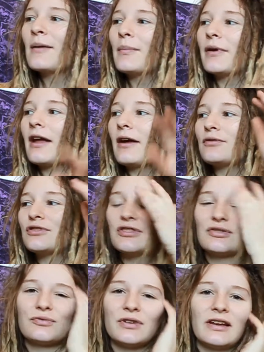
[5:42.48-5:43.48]
But I was
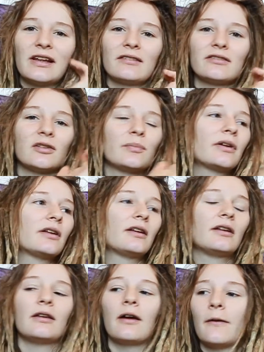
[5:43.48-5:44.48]
just reading a little bit
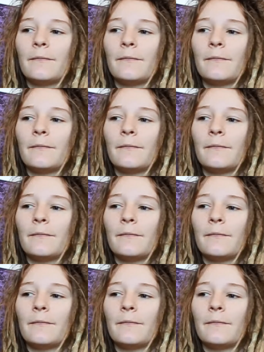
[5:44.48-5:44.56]
in